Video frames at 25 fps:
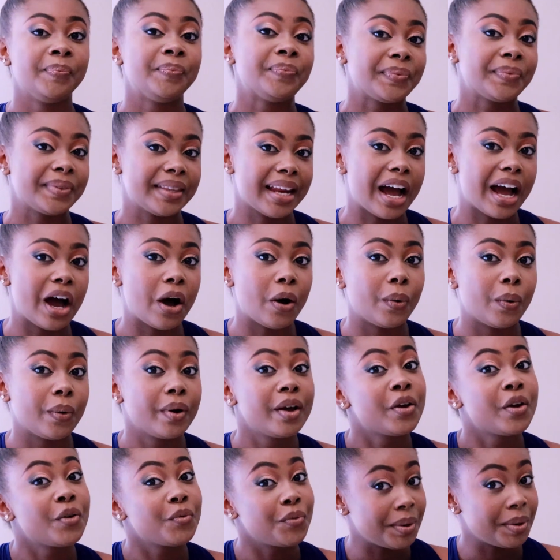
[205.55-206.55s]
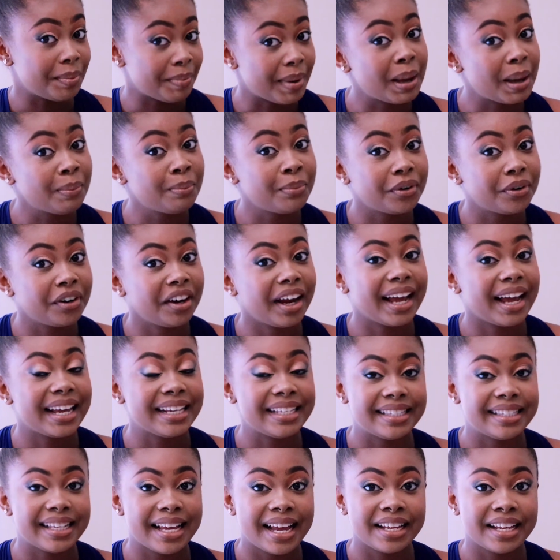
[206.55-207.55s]
Now, remember, I
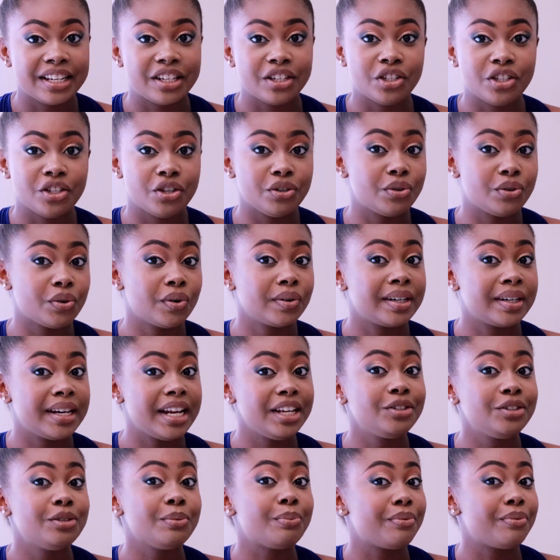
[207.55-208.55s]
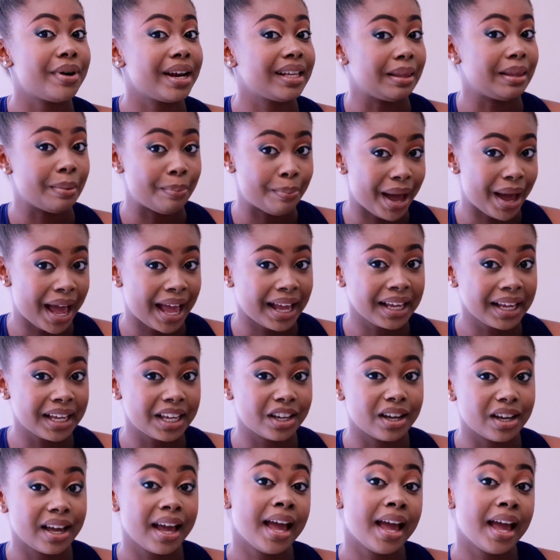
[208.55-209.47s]
said you don't need to break the bank,